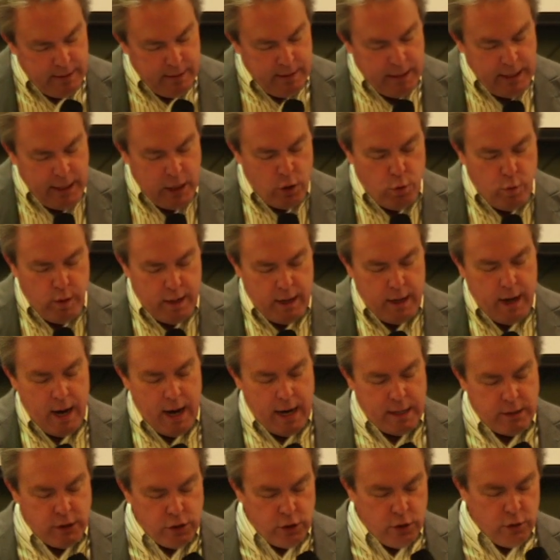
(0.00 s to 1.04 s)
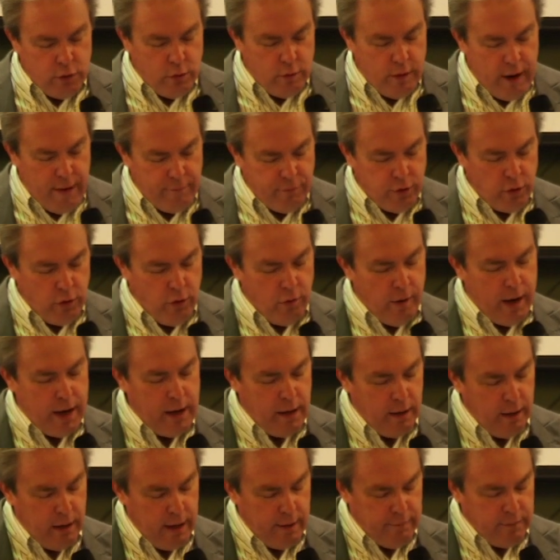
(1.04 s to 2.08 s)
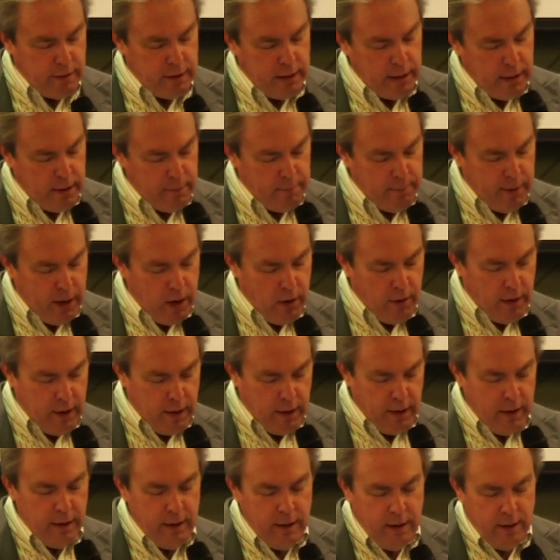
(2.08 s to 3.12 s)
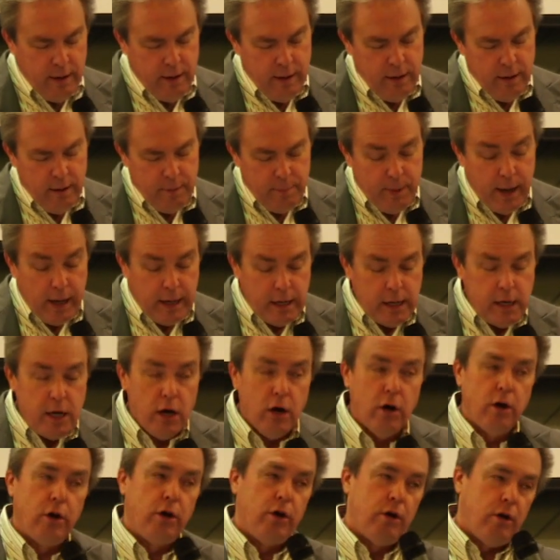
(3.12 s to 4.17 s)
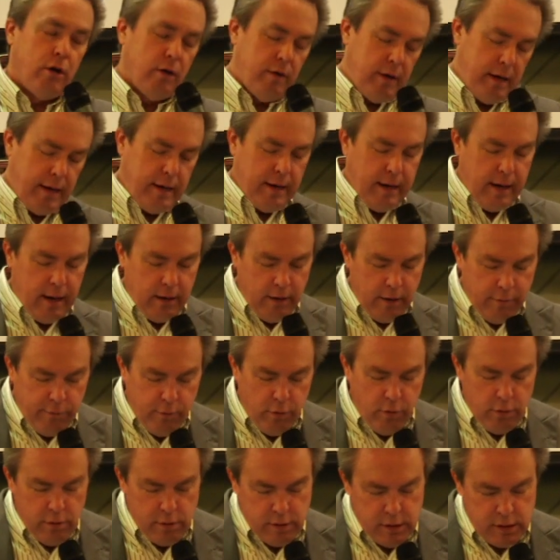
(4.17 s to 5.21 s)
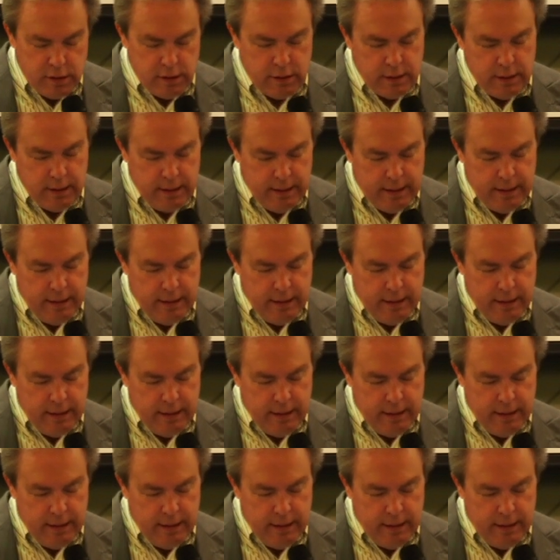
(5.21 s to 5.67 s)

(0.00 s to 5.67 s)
He quit high school after grade 11 to get married. About a year ago, he got a divorce.